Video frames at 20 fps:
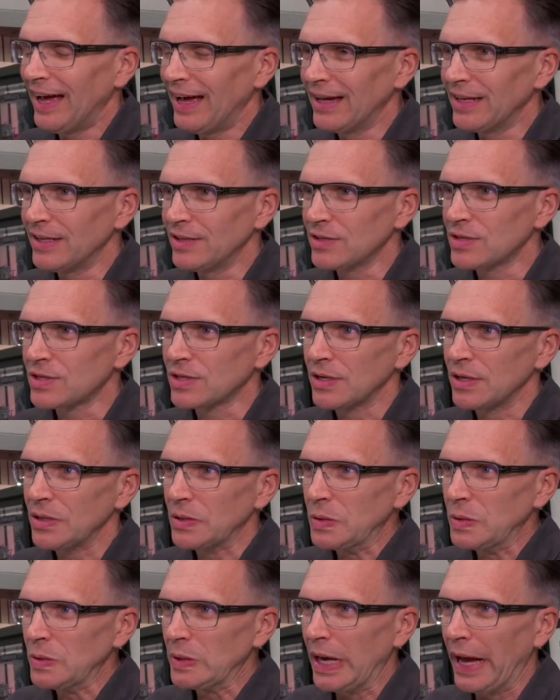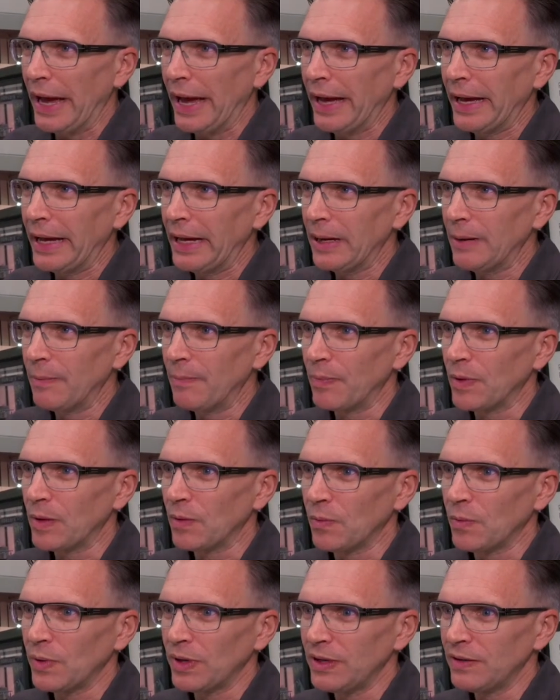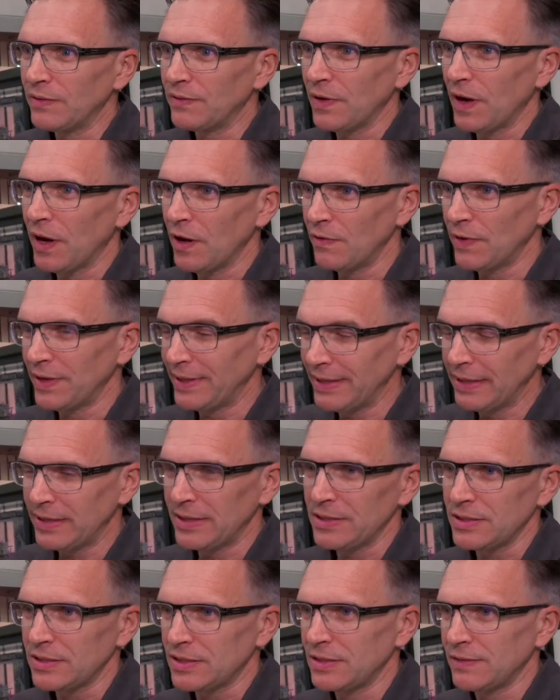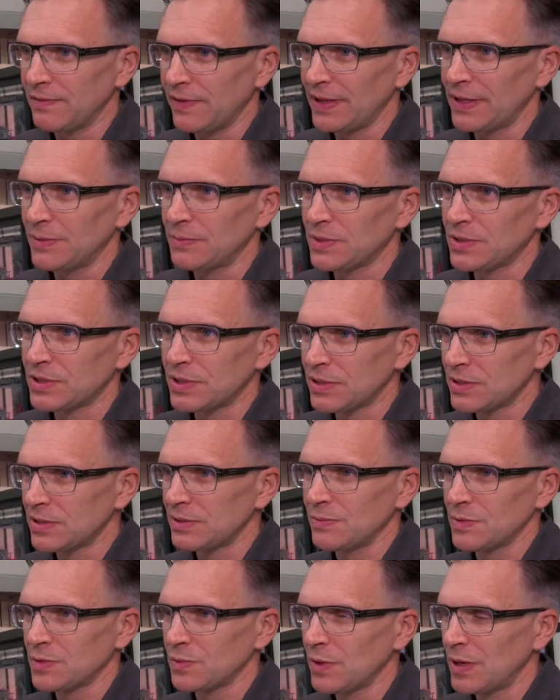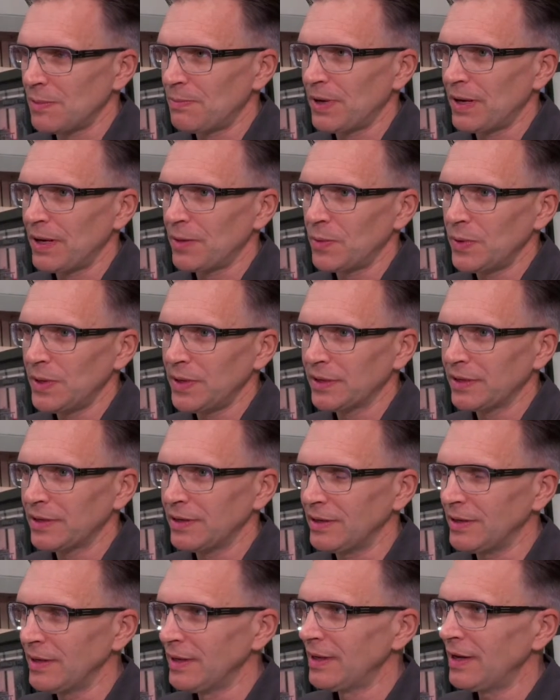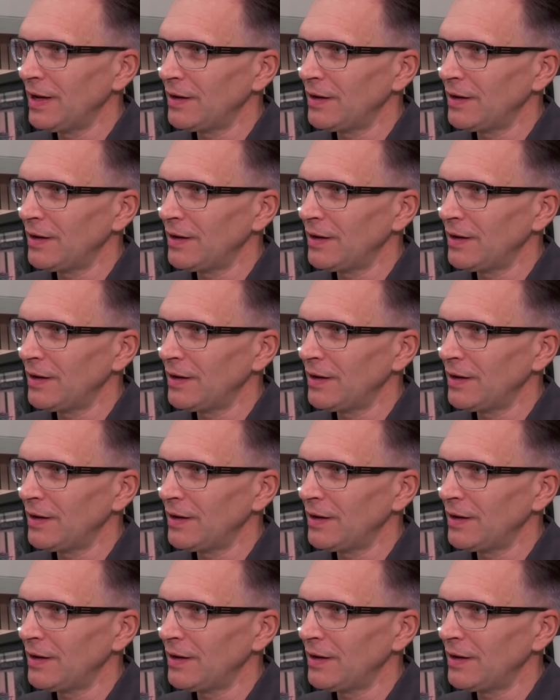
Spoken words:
And so we've over years developed systems whereby we can